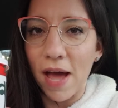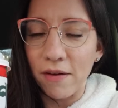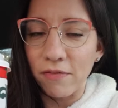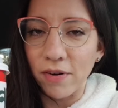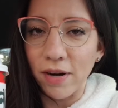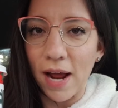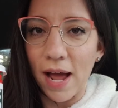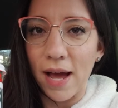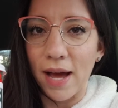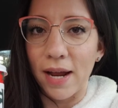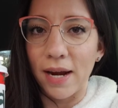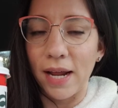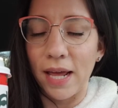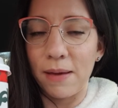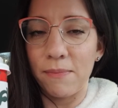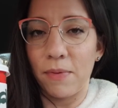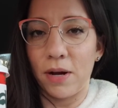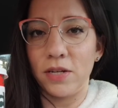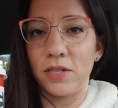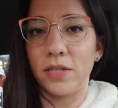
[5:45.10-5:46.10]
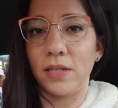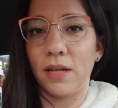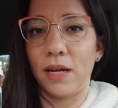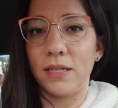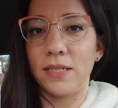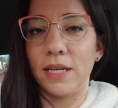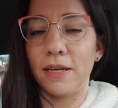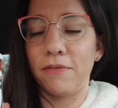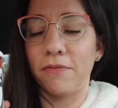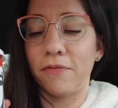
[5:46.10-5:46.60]
ever had a matcha
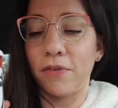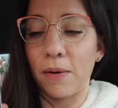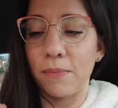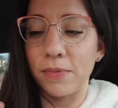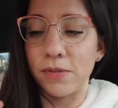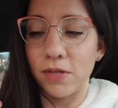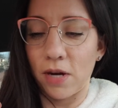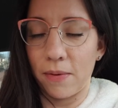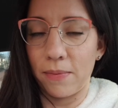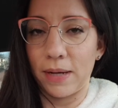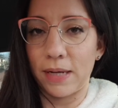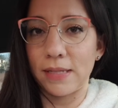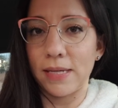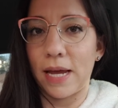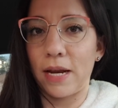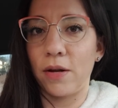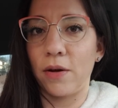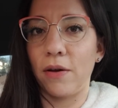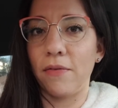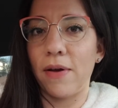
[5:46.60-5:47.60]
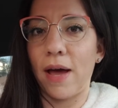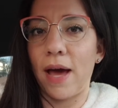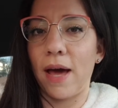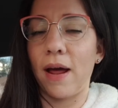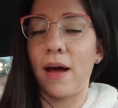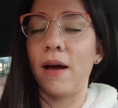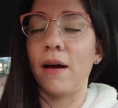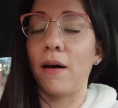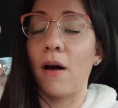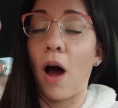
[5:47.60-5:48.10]
latte from Starbucks. I know I've had
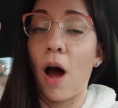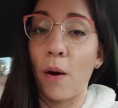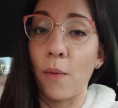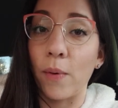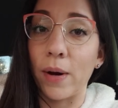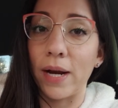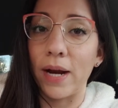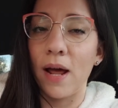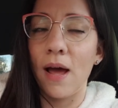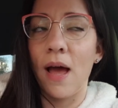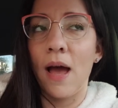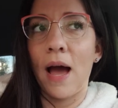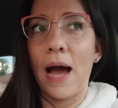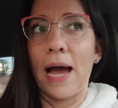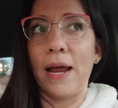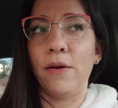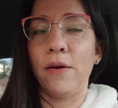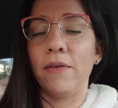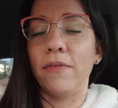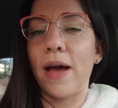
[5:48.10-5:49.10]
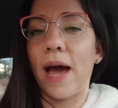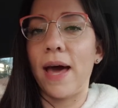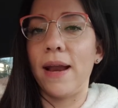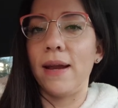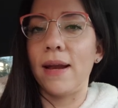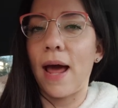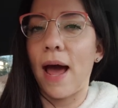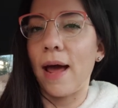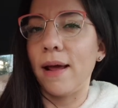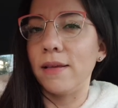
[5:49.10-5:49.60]
a hot one. I know I've had
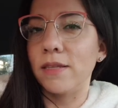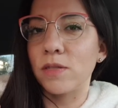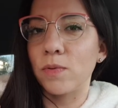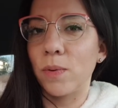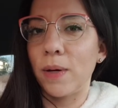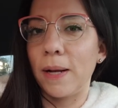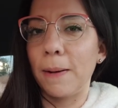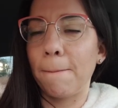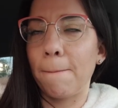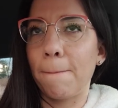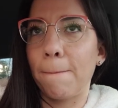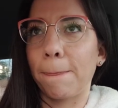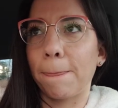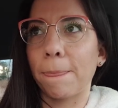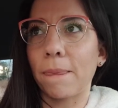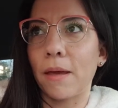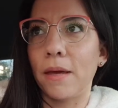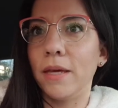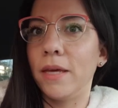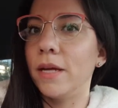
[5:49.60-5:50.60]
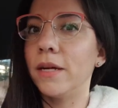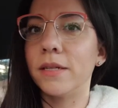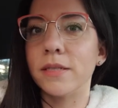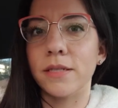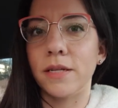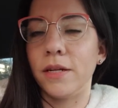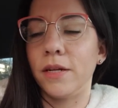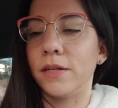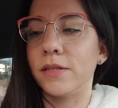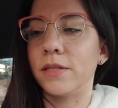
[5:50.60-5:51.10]
an iced one years
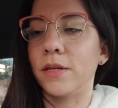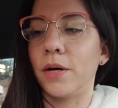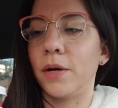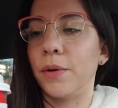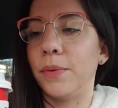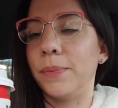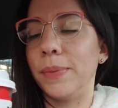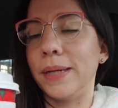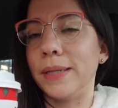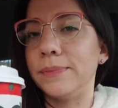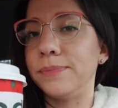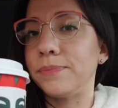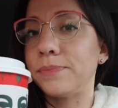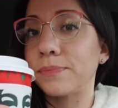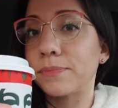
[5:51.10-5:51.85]
and years ago, but